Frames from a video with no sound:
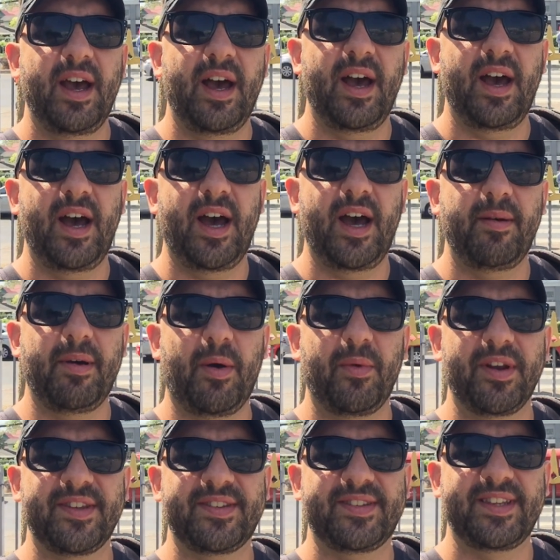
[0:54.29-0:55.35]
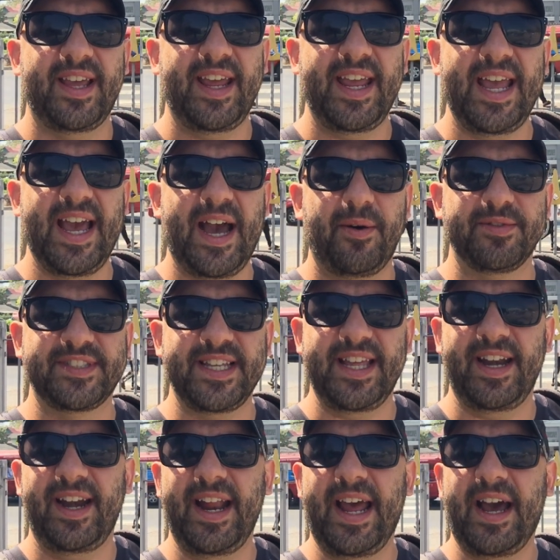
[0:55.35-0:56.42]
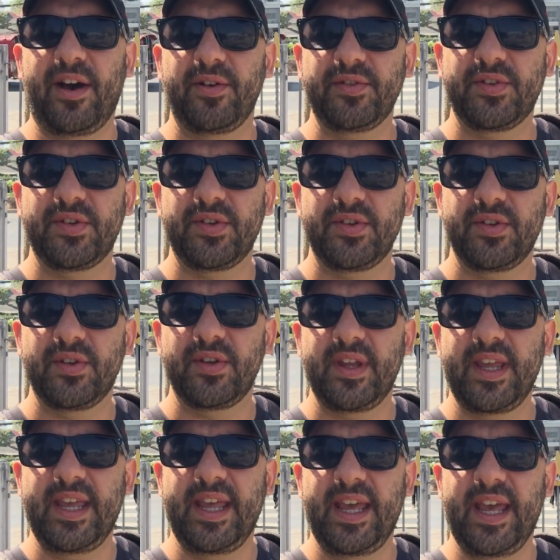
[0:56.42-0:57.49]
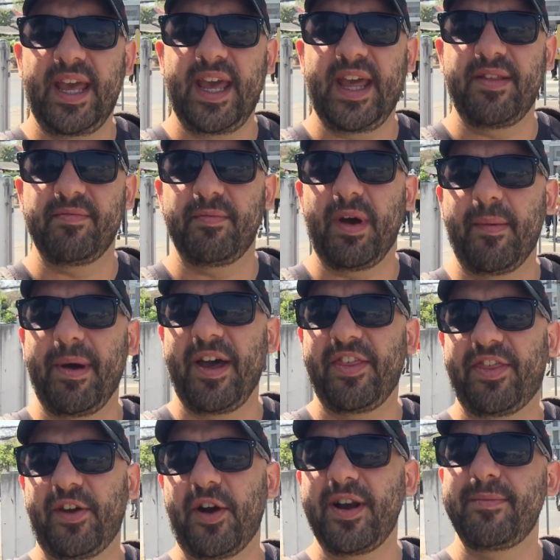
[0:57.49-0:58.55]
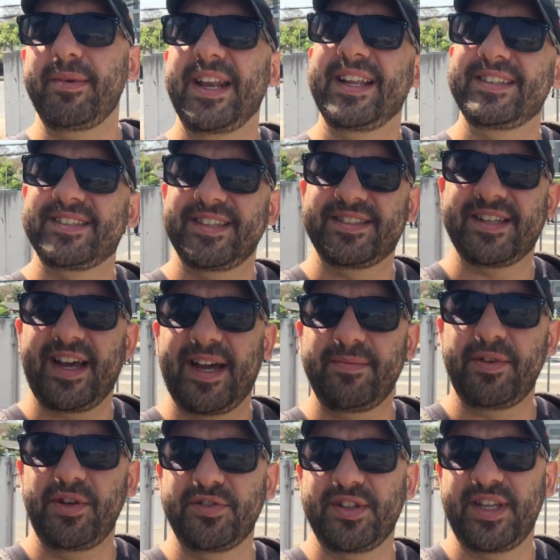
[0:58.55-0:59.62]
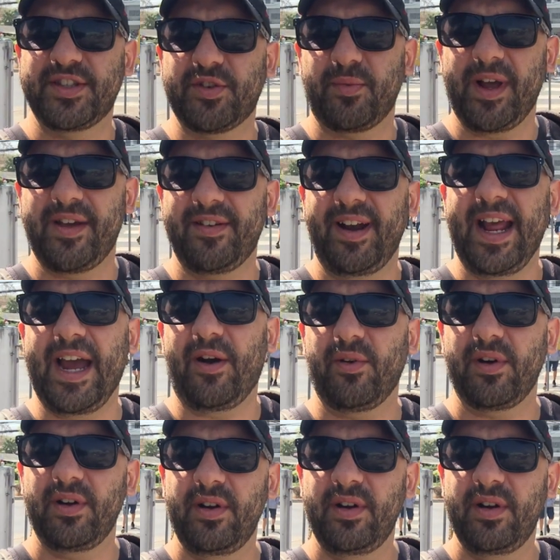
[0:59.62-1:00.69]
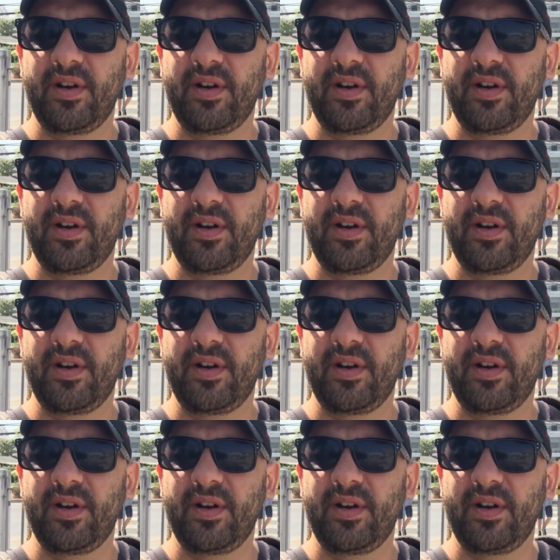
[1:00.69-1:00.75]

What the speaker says: I want to say I was in and out in about 30 minutes this time. Usually it's around an hour.